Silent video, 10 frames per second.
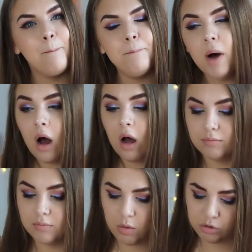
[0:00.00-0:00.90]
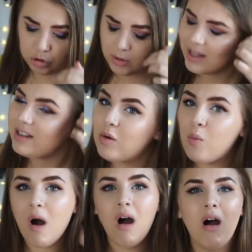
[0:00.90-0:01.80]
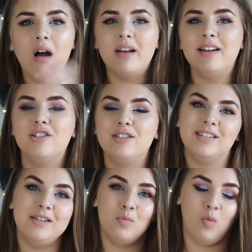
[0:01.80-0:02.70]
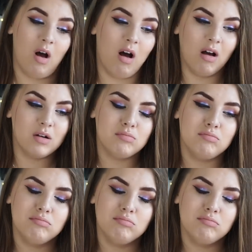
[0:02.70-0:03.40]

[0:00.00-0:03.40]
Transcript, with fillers: But I was trying to get it to work and it just didn't work.